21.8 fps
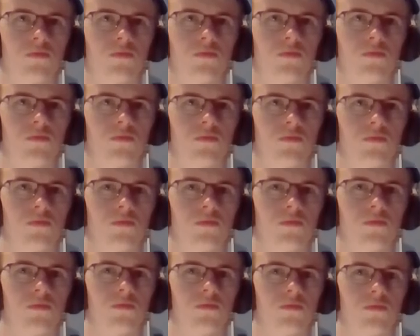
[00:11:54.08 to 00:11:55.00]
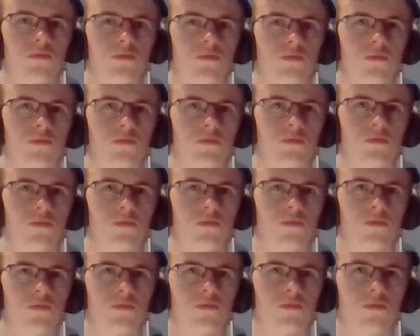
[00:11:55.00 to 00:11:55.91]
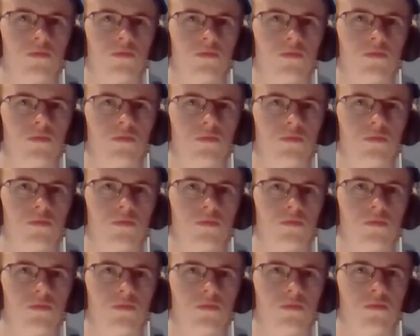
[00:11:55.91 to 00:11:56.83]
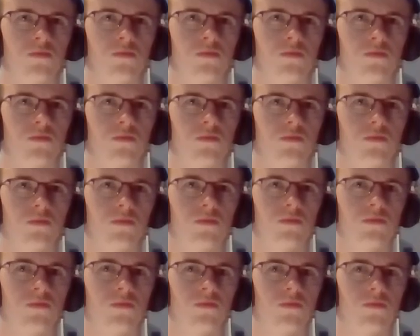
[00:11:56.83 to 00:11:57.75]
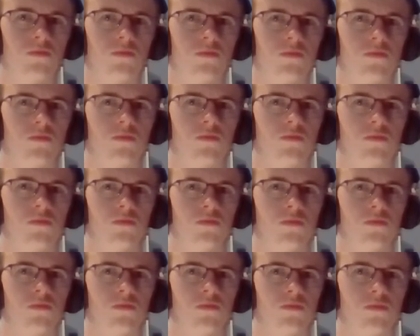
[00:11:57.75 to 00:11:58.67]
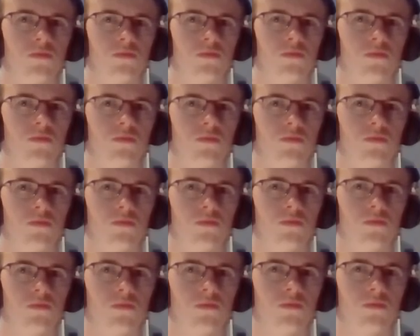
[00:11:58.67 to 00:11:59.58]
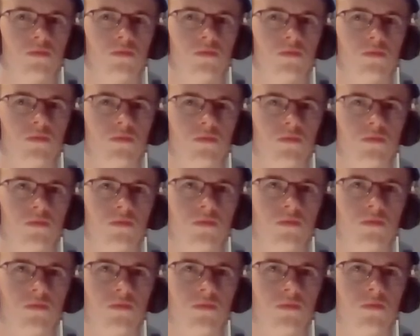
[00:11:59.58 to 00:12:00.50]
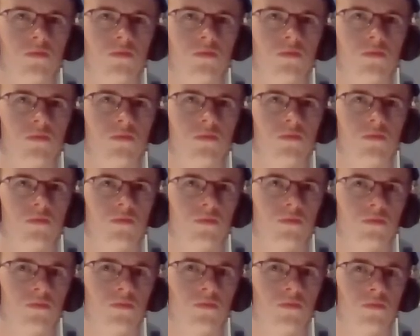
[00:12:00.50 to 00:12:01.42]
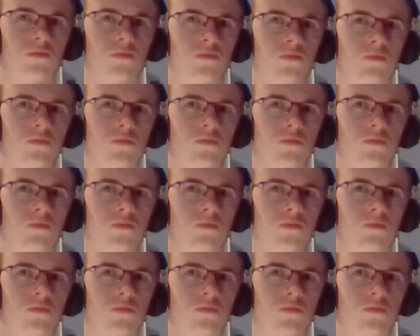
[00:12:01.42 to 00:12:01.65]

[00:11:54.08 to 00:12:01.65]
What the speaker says: [no speech]